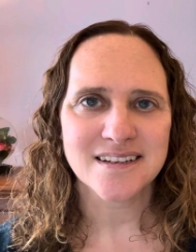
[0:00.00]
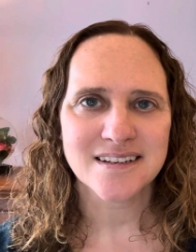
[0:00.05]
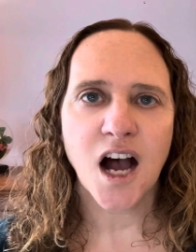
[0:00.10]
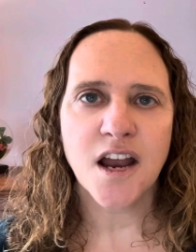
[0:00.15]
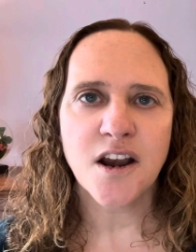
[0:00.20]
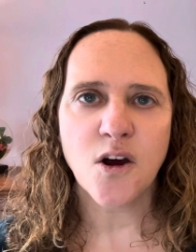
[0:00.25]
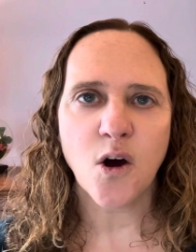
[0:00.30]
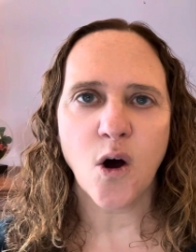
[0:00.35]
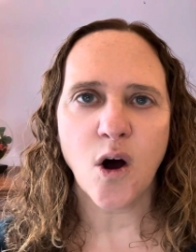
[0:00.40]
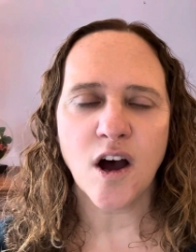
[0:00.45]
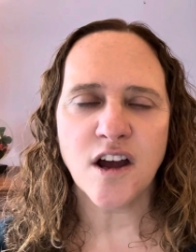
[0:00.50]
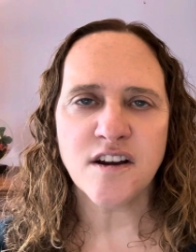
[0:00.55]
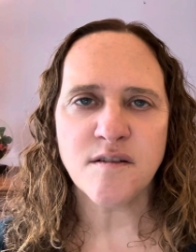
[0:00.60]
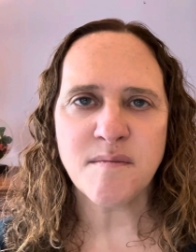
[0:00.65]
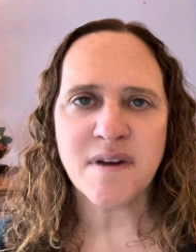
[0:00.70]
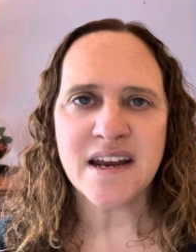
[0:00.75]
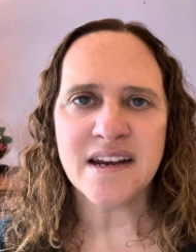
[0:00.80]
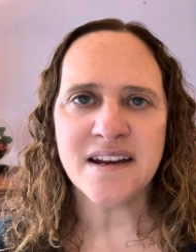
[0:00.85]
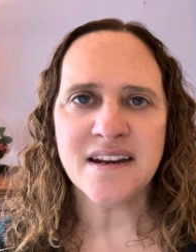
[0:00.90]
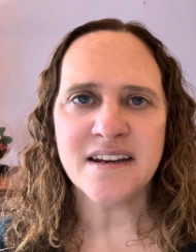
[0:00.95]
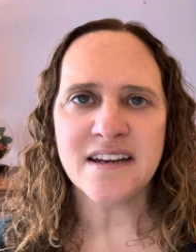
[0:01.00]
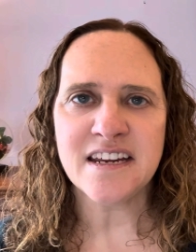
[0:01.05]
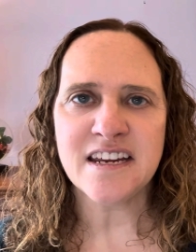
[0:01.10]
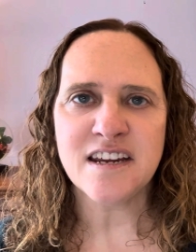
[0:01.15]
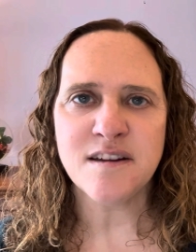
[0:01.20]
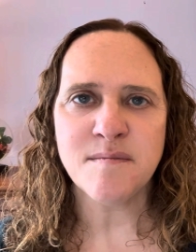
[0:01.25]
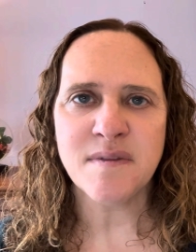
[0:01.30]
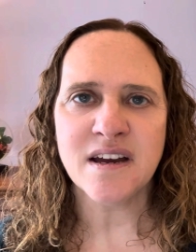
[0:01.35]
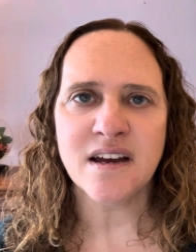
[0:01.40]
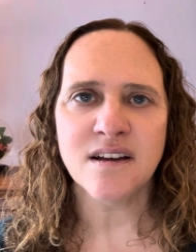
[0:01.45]
an automated
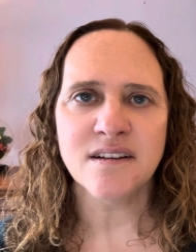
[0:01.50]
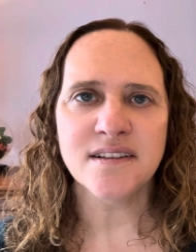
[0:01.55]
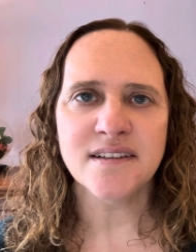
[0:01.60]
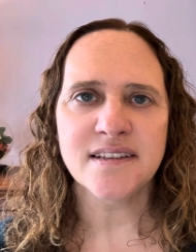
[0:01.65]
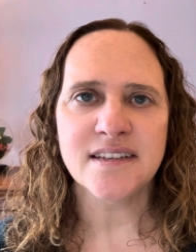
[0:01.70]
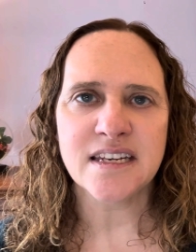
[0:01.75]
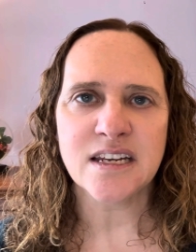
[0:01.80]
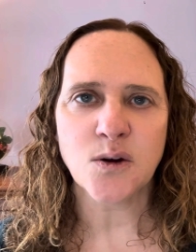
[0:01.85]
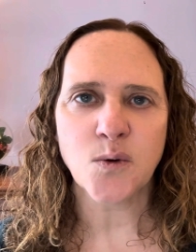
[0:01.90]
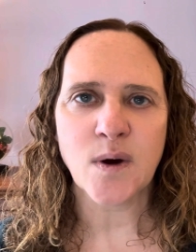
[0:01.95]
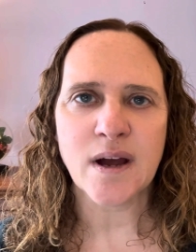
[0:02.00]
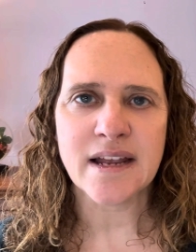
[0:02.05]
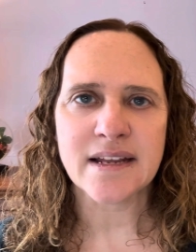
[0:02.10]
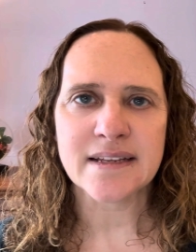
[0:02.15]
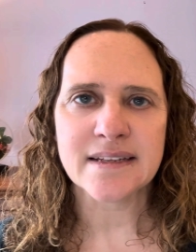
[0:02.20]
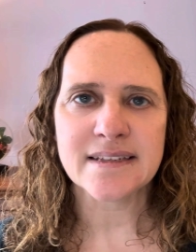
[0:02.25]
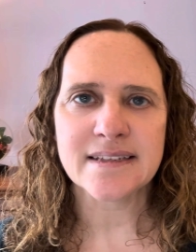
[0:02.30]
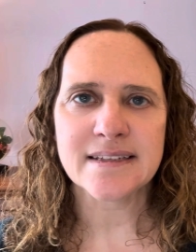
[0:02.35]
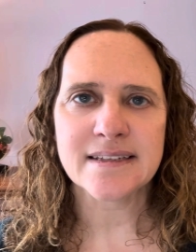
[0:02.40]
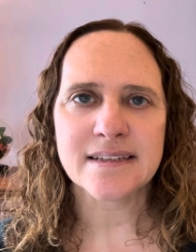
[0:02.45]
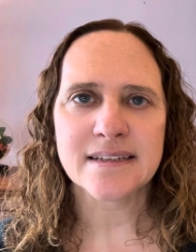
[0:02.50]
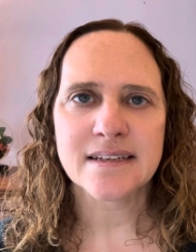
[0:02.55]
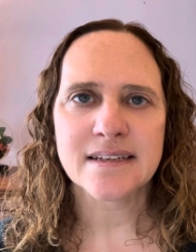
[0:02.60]
email sequence